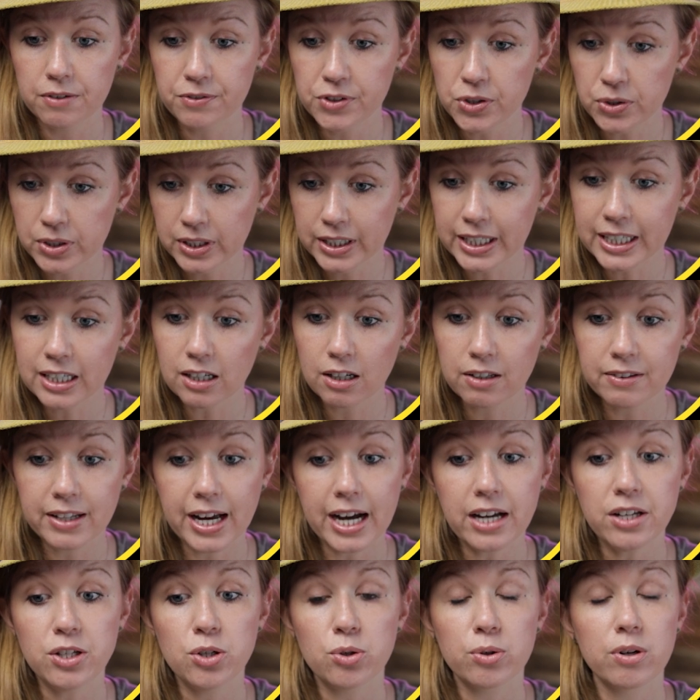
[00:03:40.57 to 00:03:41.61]
If you click on
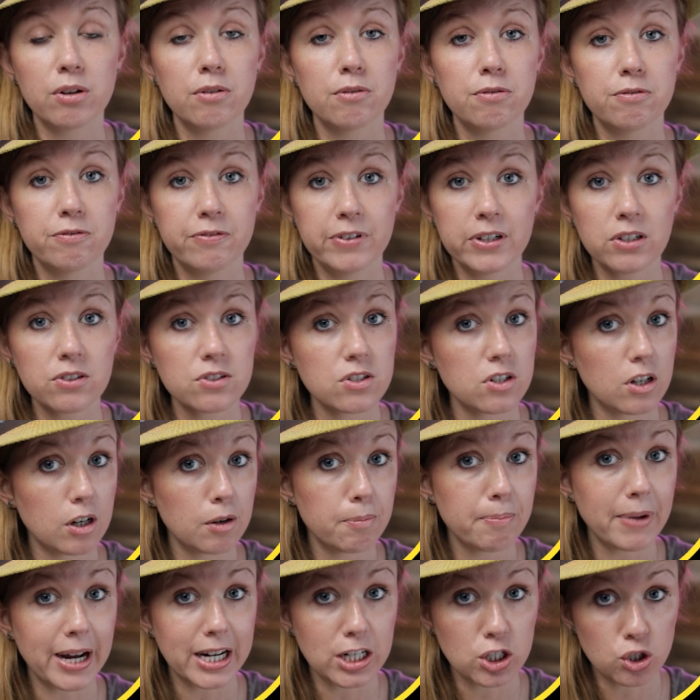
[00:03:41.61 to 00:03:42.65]
that, you can
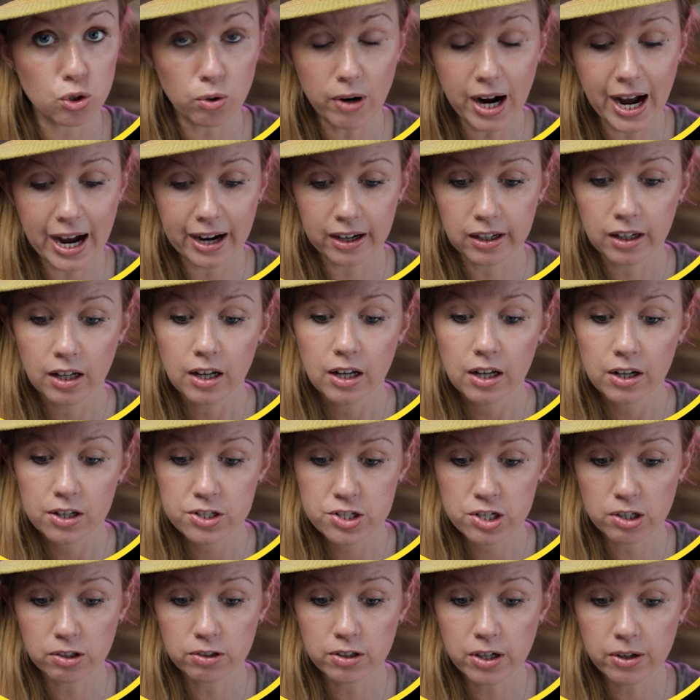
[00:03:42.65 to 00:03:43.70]
filter by track.
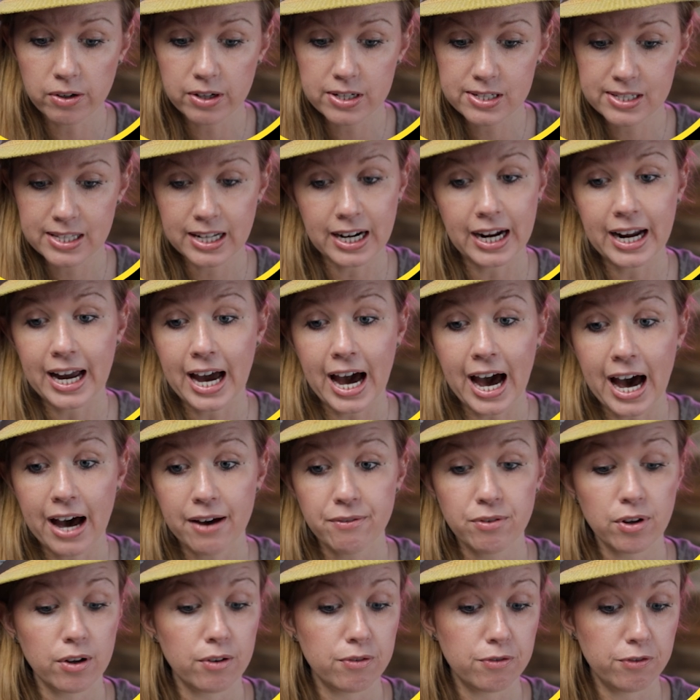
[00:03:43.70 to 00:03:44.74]
So you'll notice that I
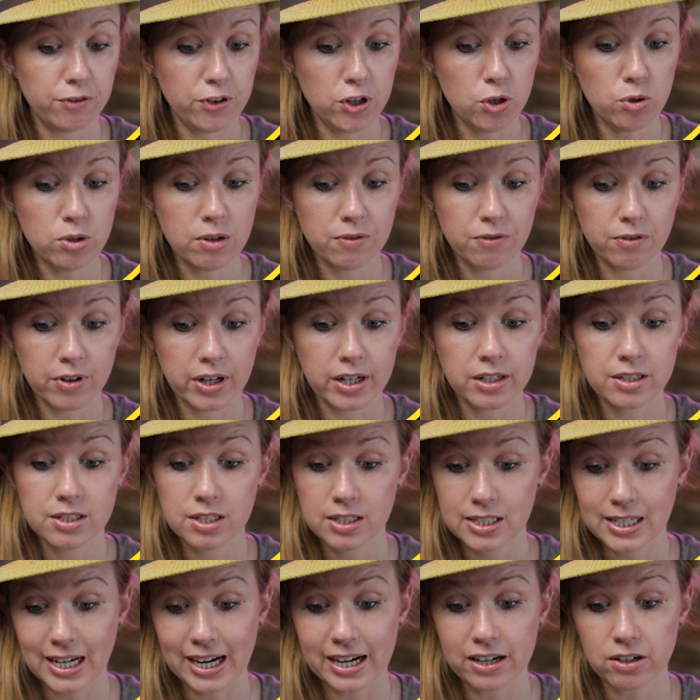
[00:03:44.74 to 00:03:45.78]
have a few
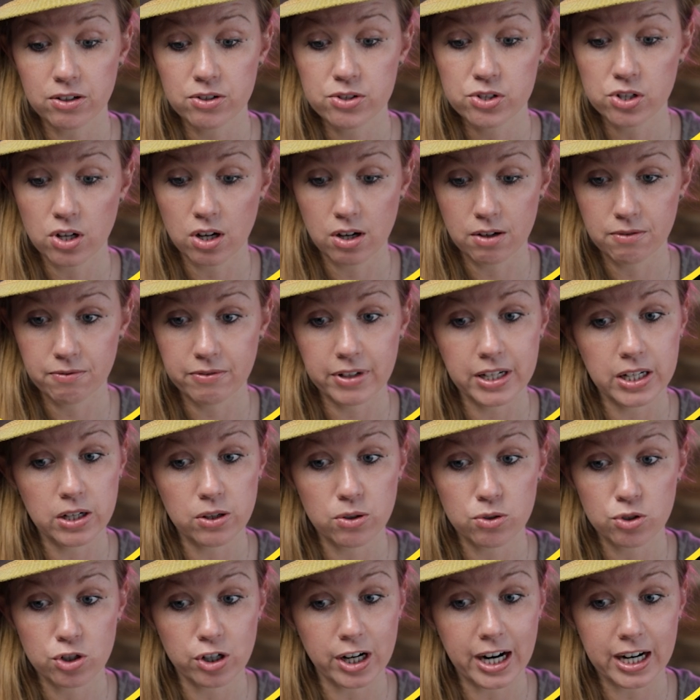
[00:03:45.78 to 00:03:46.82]
different titles on
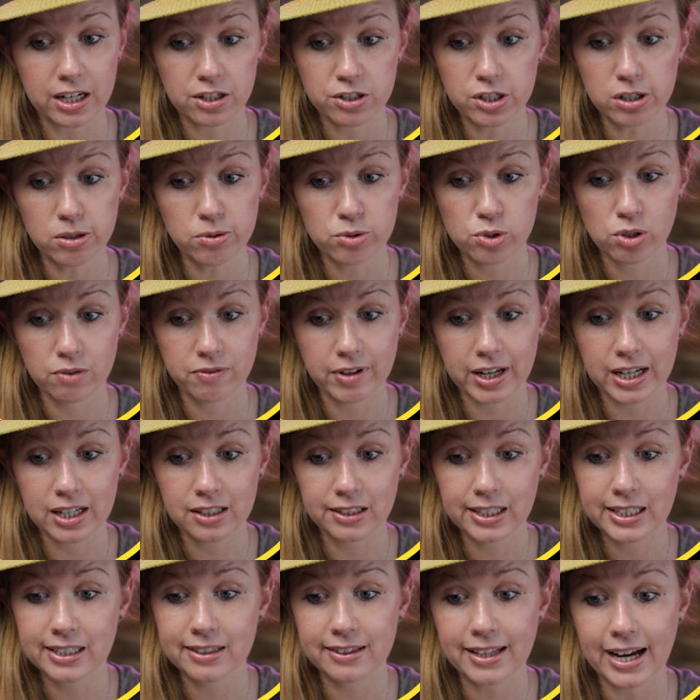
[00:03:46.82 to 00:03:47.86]
video track 2. So if I
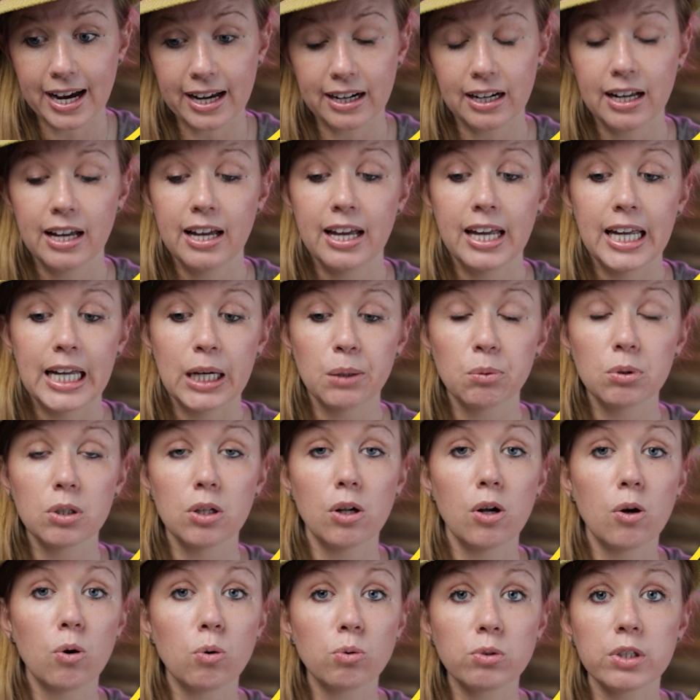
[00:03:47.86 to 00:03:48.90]
click that, it
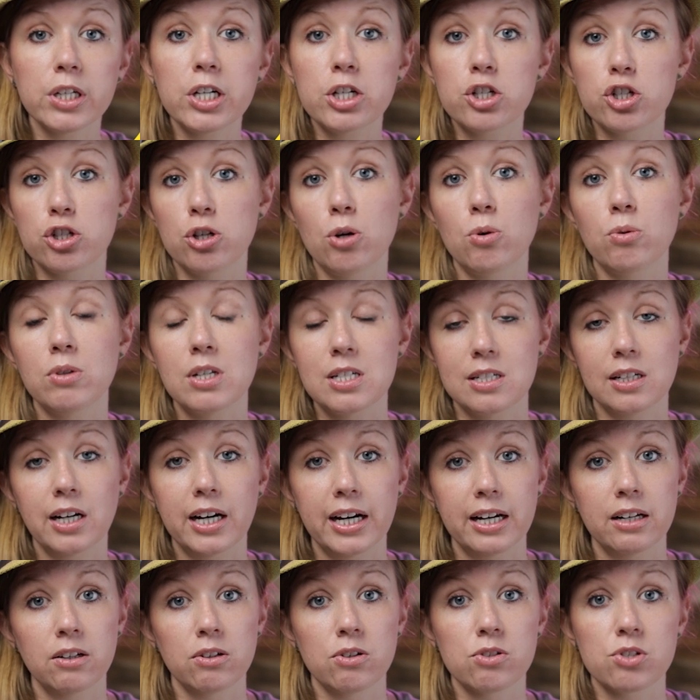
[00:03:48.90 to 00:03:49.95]
will only show the
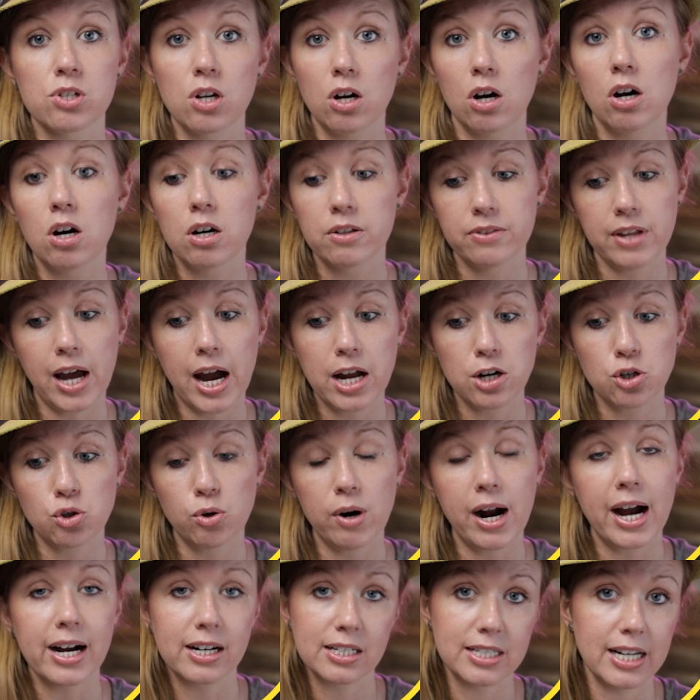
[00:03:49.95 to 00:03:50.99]
titles on that
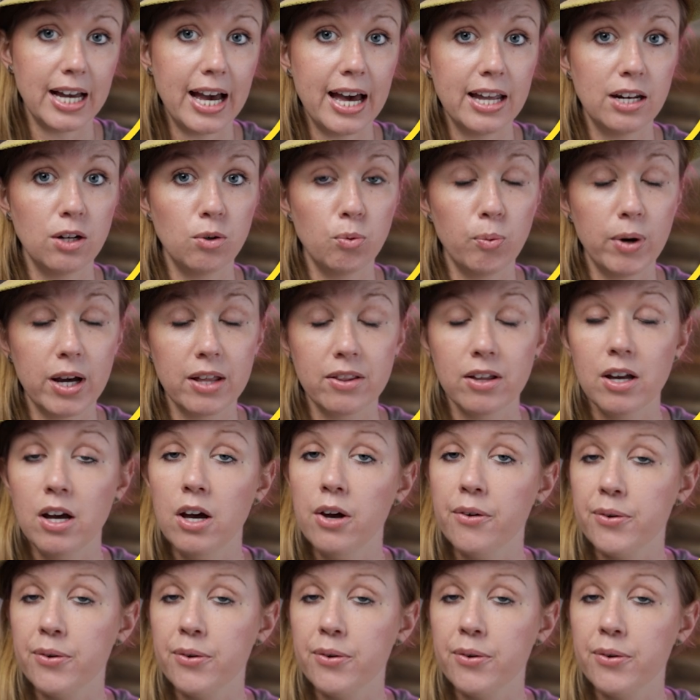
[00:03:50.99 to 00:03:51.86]
track to edit with.